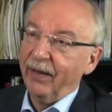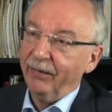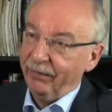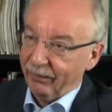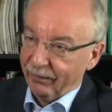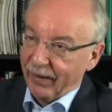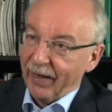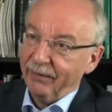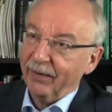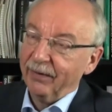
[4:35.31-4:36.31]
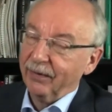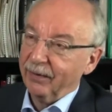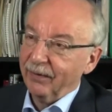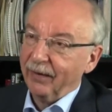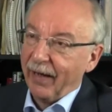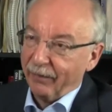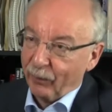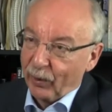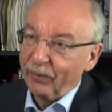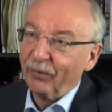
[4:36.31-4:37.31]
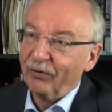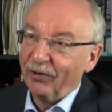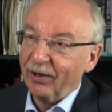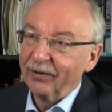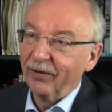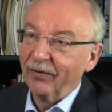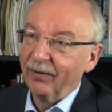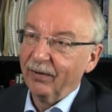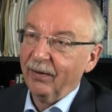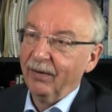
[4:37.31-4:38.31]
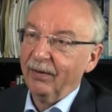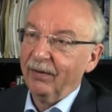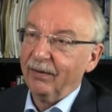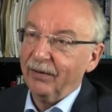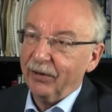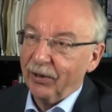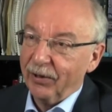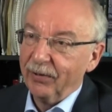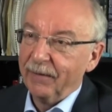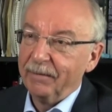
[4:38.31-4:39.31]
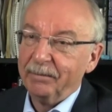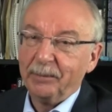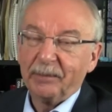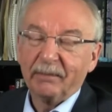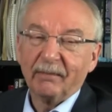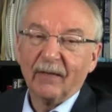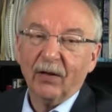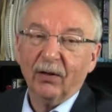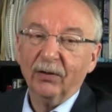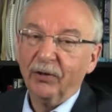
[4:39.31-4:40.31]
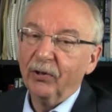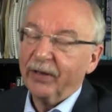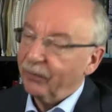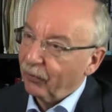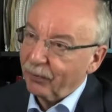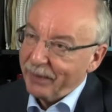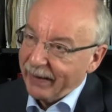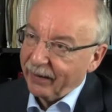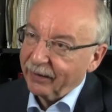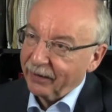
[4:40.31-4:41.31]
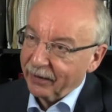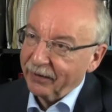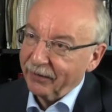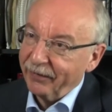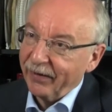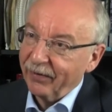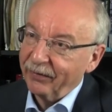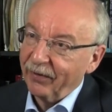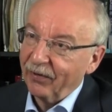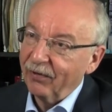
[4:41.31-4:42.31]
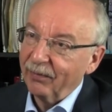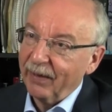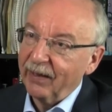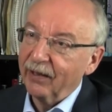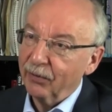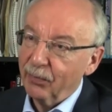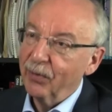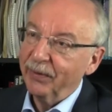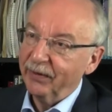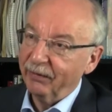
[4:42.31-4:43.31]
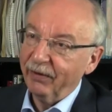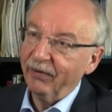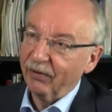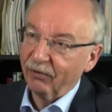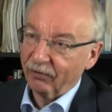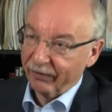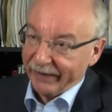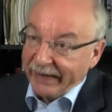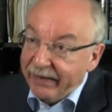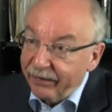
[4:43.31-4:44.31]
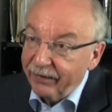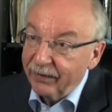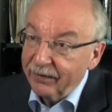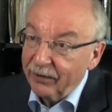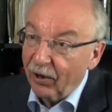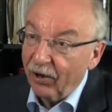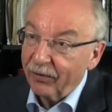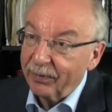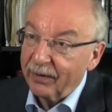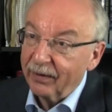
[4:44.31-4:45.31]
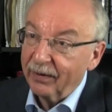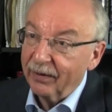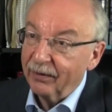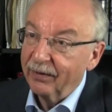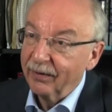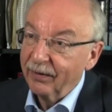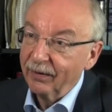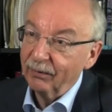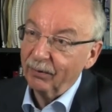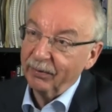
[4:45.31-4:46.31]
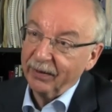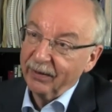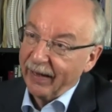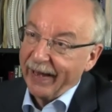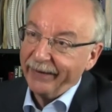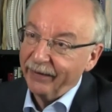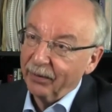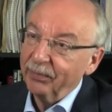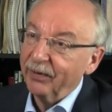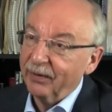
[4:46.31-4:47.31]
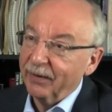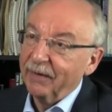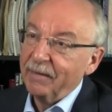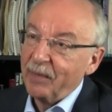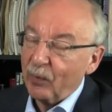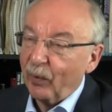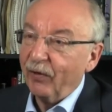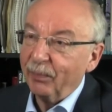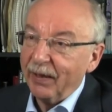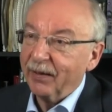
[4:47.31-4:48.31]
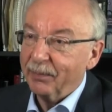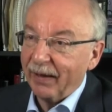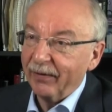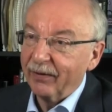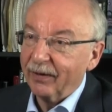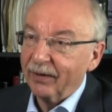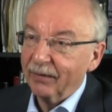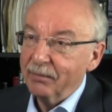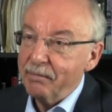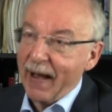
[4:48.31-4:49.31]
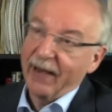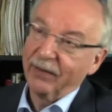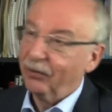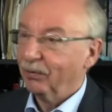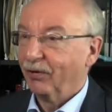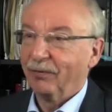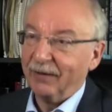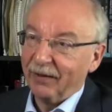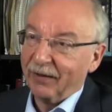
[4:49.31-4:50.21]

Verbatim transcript: If you ever have worked with doctors, you know, although that was better than the defensive decision making the moment the researchers leave the hospital, it will be end up in the waste paper basket and back towards